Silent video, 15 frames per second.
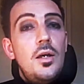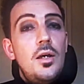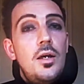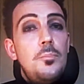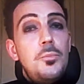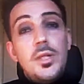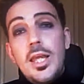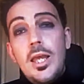
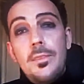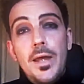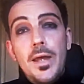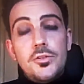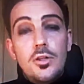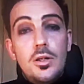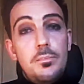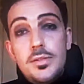But again, that's
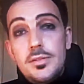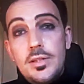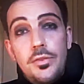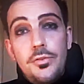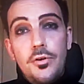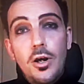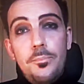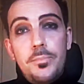not
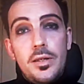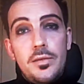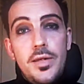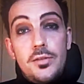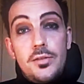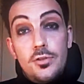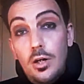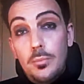misanthropic,
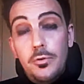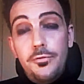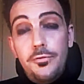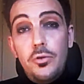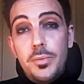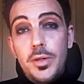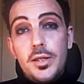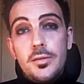that's
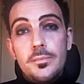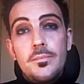homophobic,